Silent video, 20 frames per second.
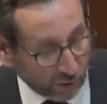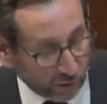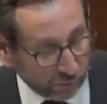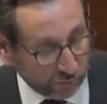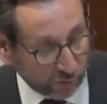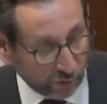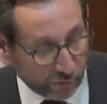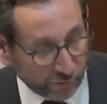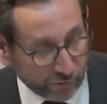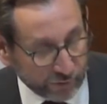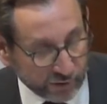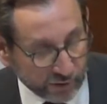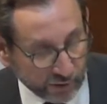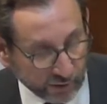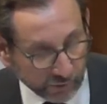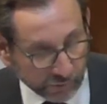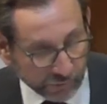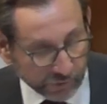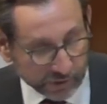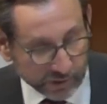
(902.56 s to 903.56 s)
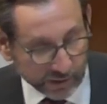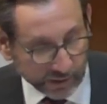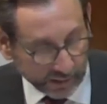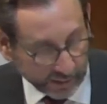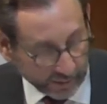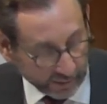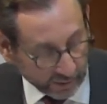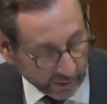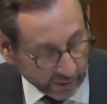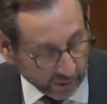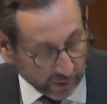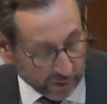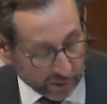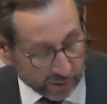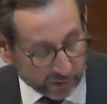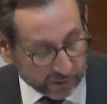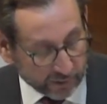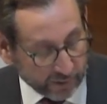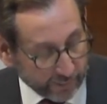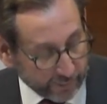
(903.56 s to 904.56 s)
of officer of the day.
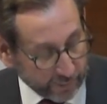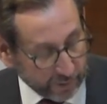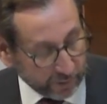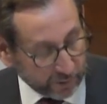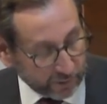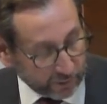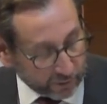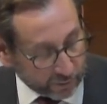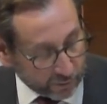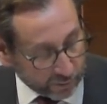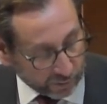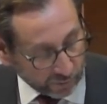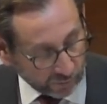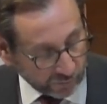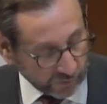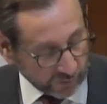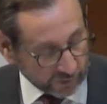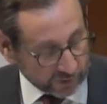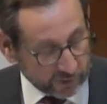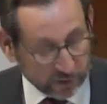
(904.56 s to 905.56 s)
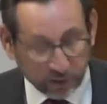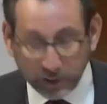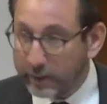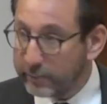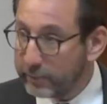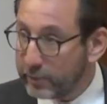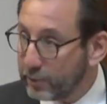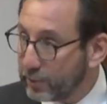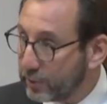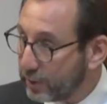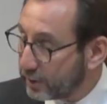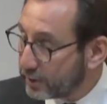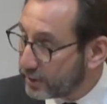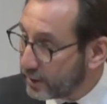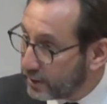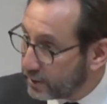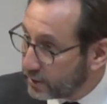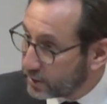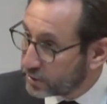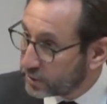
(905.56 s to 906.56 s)
Does that mean that this was the first time you'd
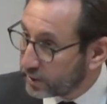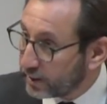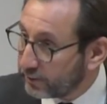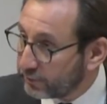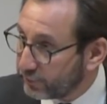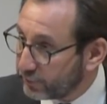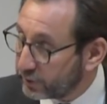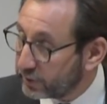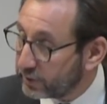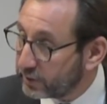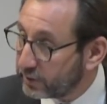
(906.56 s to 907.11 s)
attended Stratford?